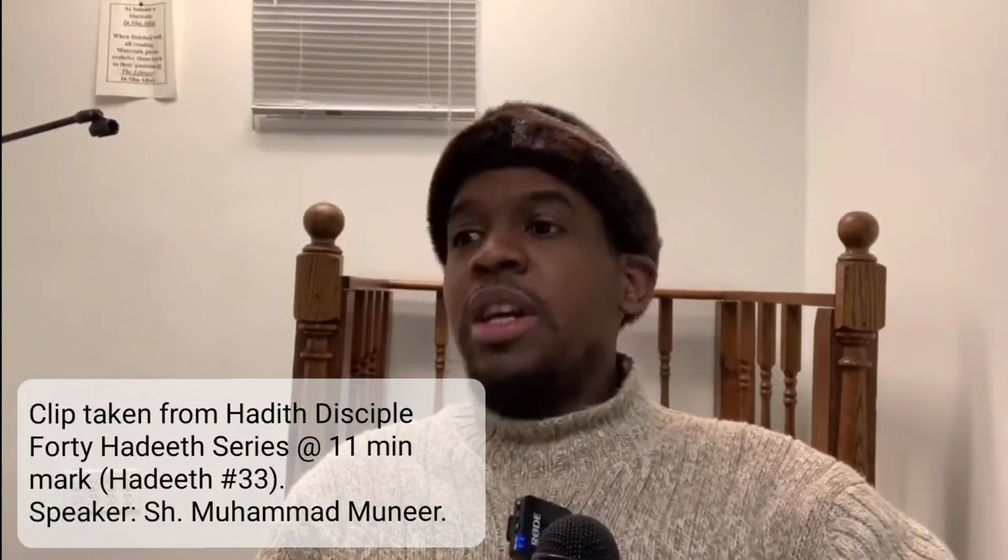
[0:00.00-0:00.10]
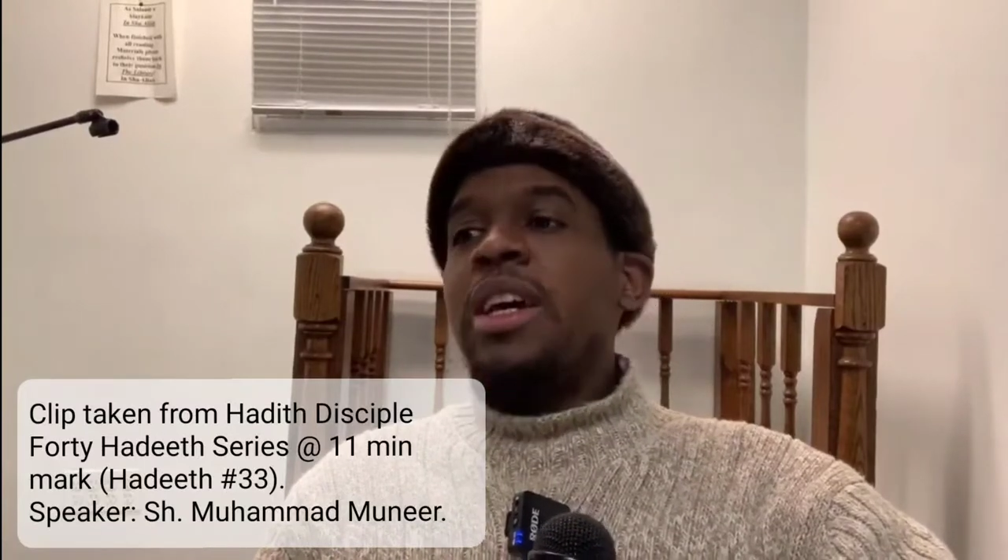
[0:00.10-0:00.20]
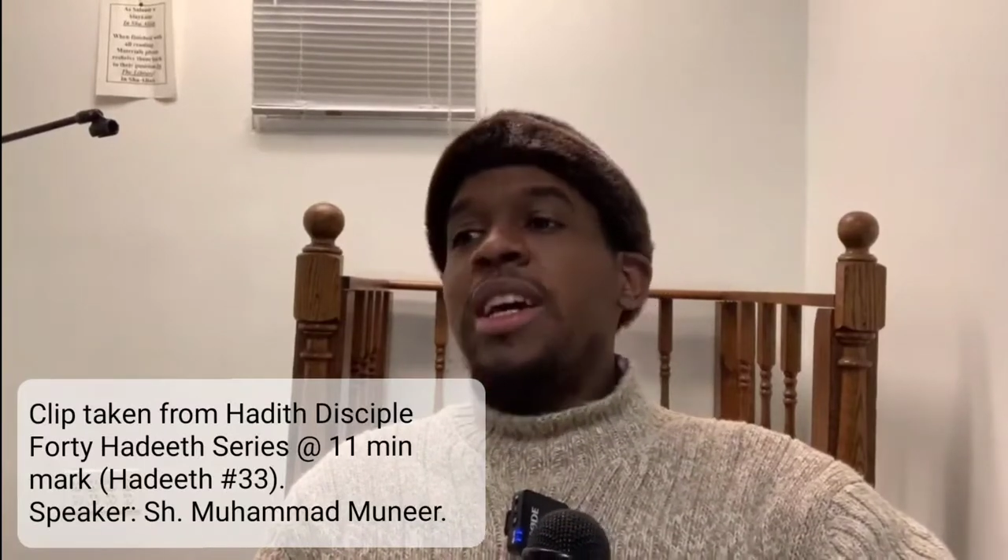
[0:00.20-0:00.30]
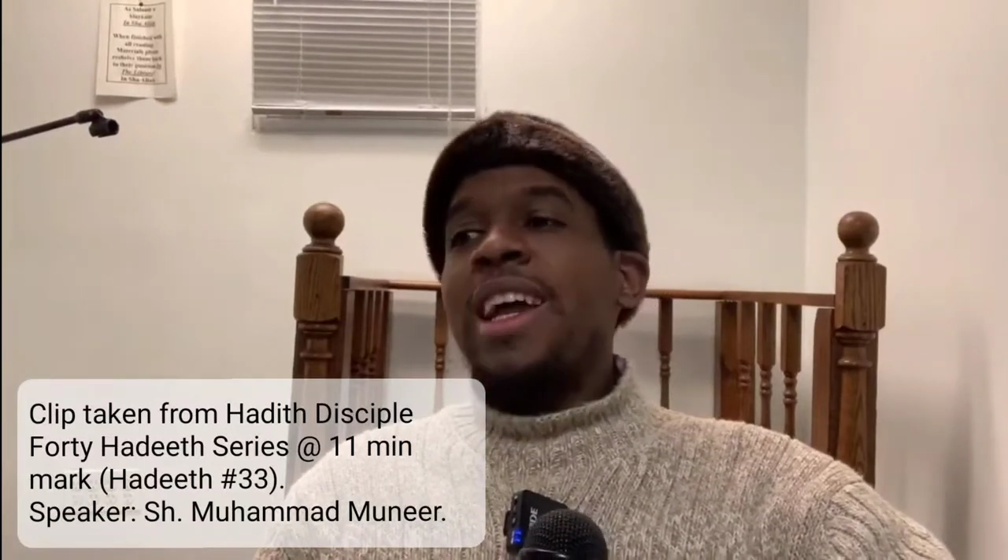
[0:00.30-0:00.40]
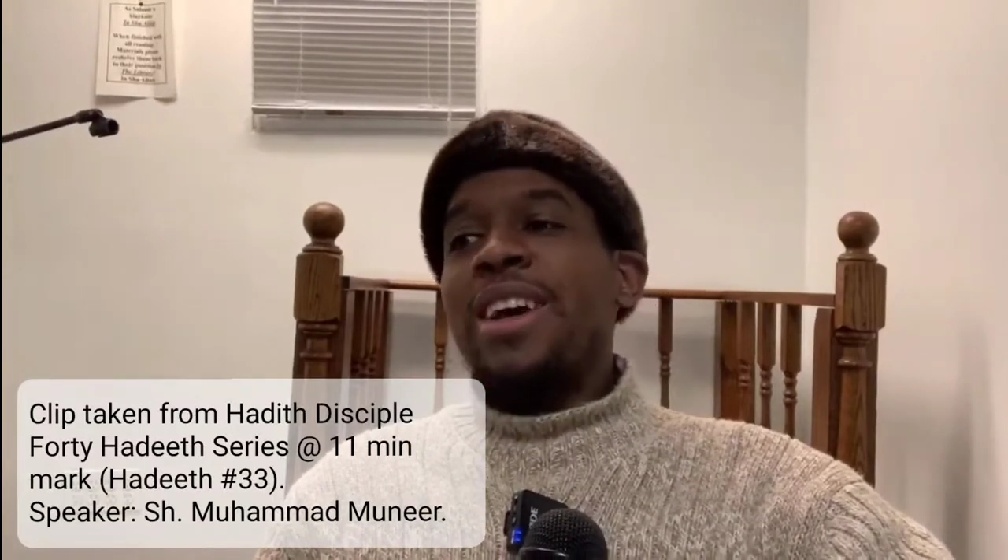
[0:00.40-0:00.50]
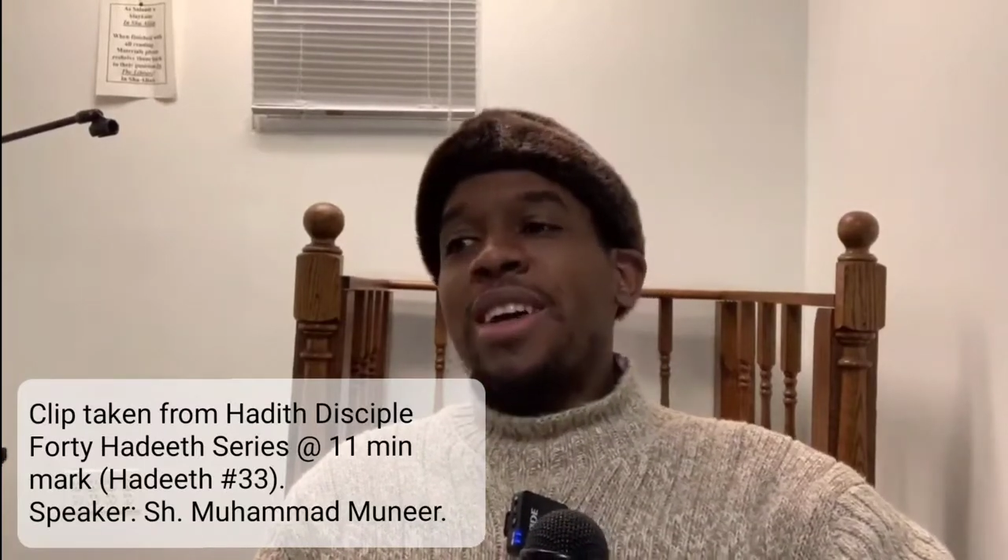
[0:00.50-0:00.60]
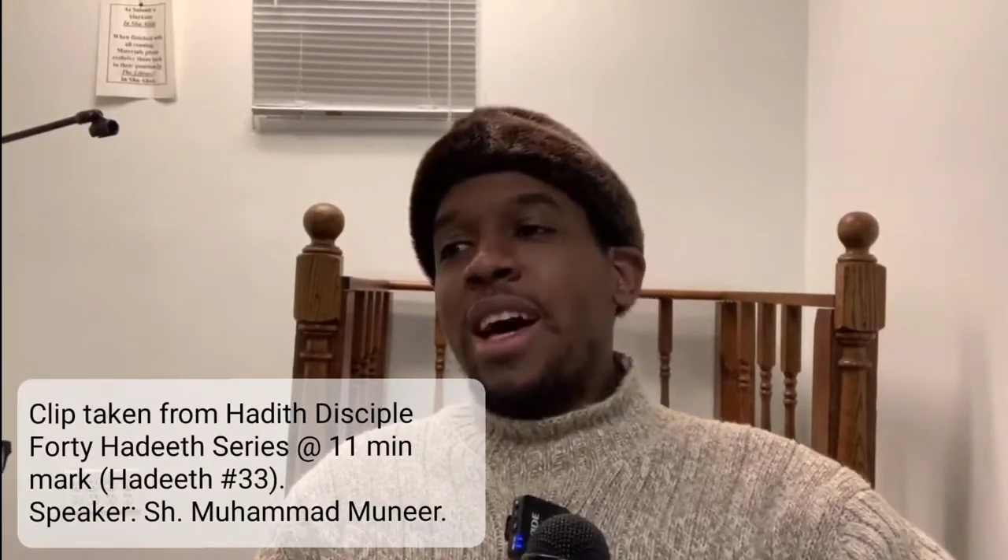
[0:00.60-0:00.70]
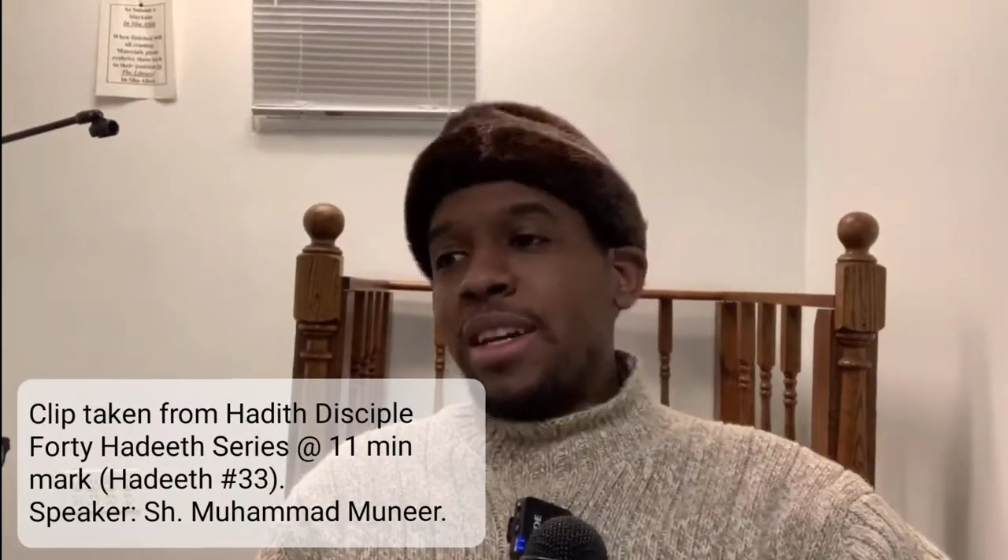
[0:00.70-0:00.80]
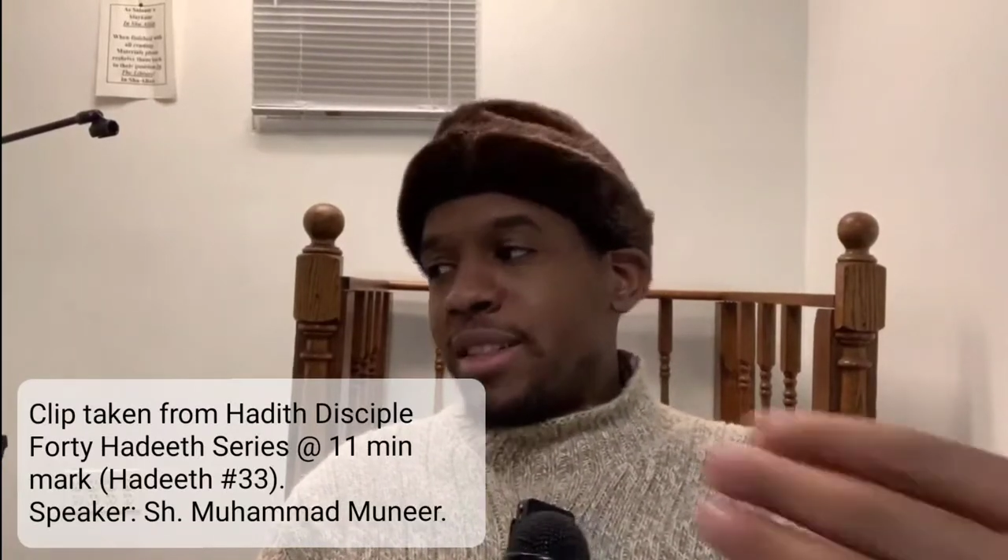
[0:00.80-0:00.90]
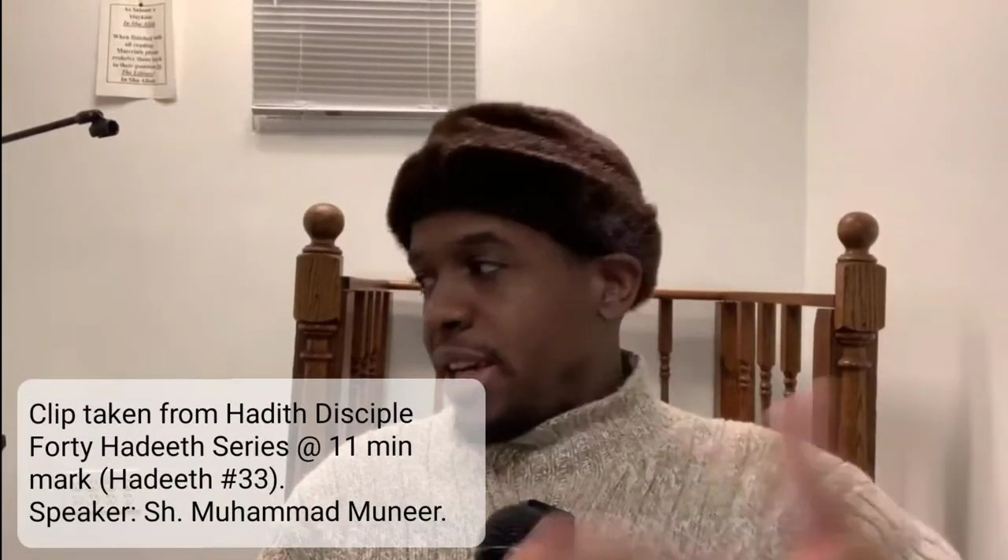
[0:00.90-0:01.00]
you got to learn how
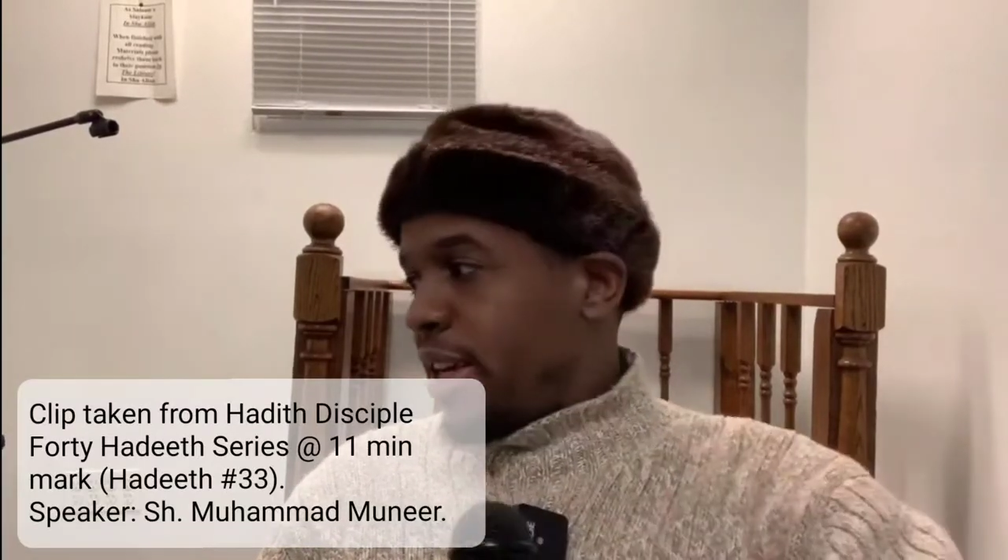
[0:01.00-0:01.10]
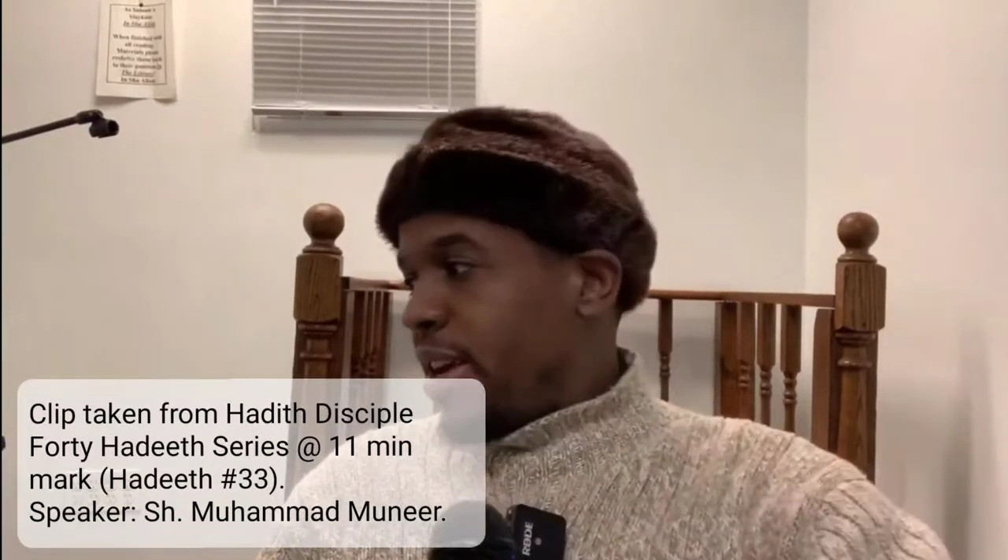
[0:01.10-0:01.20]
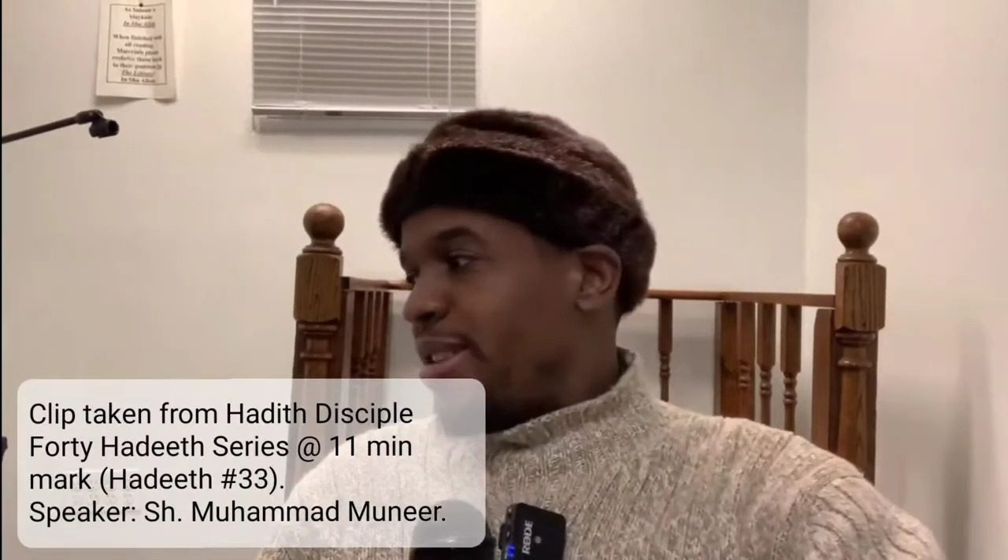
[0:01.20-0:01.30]
to take care